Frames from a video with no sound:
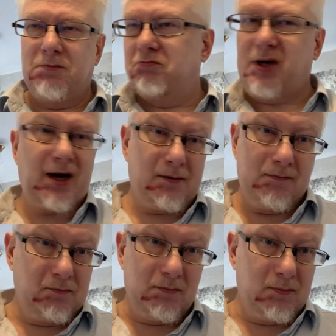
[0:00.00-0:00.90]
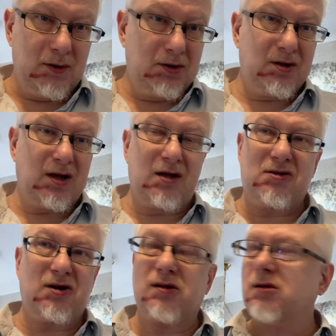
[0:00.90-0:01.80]
yeah,
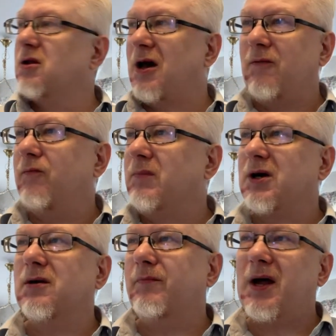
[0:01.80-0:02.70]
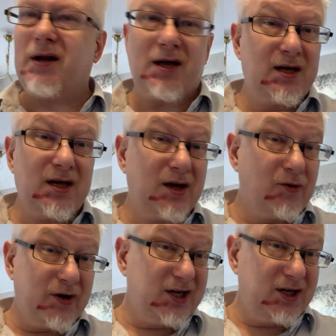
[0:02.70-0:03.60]
it doesn't have many
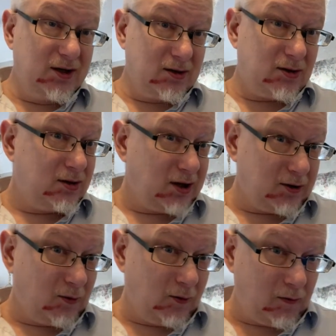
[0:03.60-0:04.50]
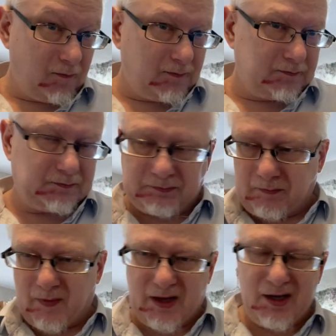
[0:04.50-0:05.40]
ingredients at all.
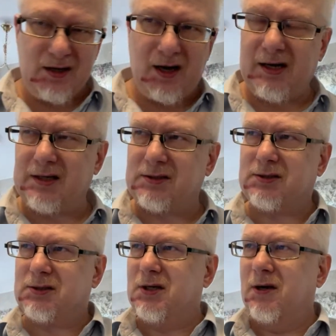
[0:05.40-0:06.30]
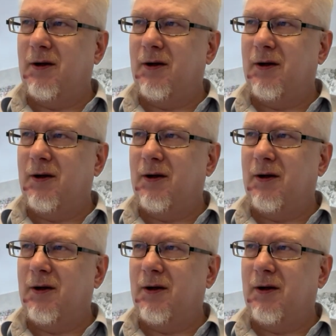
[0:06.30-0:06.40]
It has